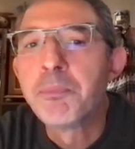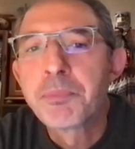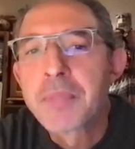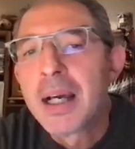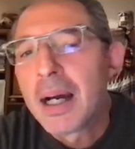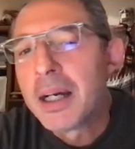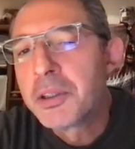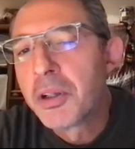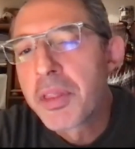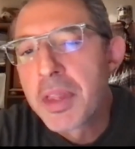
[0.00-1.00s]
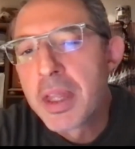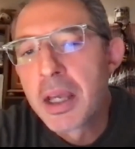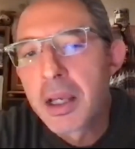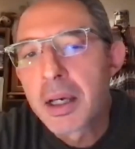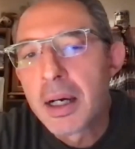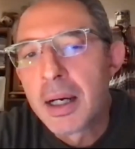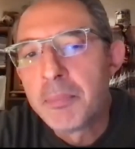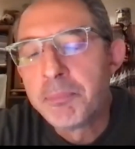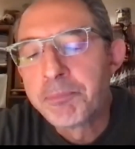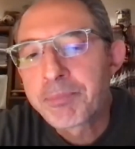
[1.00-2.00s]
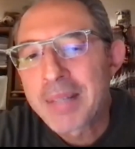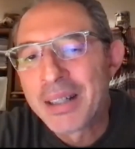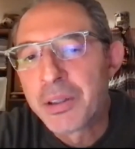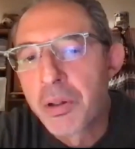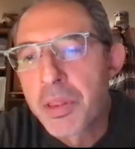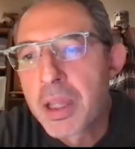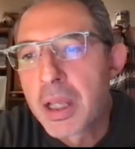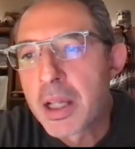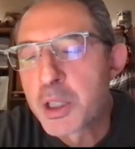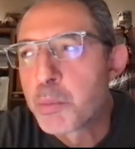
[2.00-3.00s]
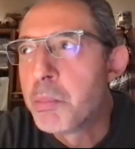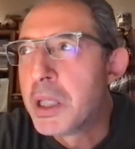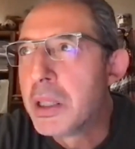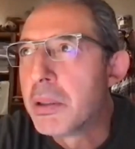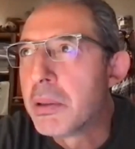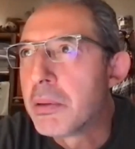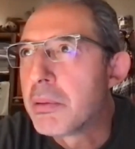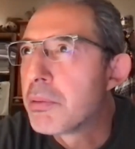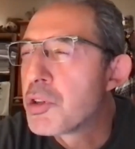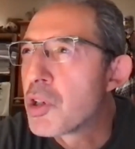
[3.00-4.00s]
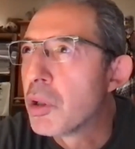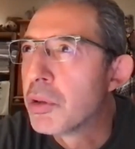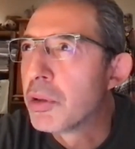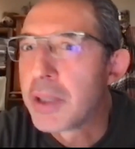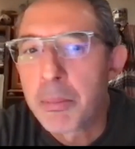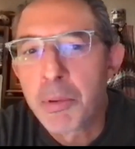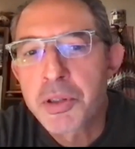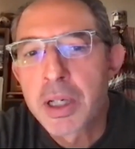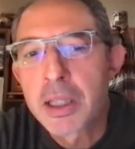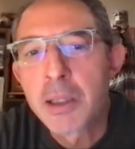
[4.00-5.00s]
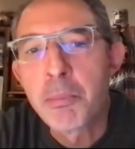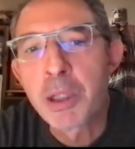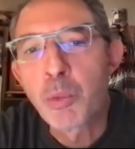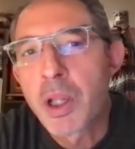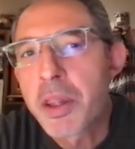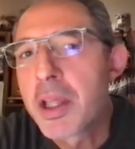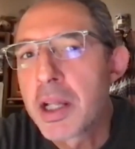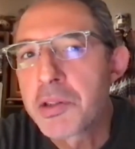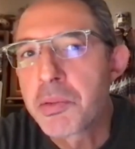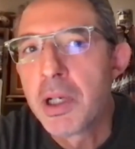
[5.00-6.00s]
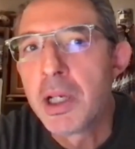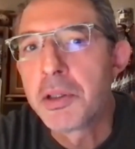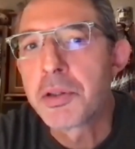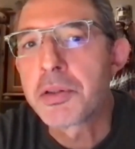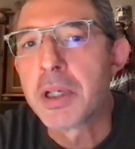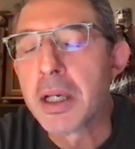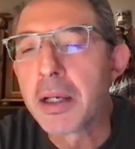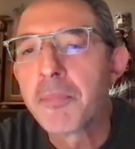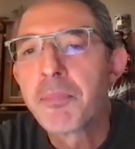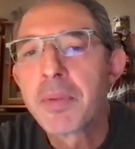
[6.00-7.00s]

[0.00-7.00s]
Yeah, I don't think that's been shown or demonstrated. But one thing that's really interesting,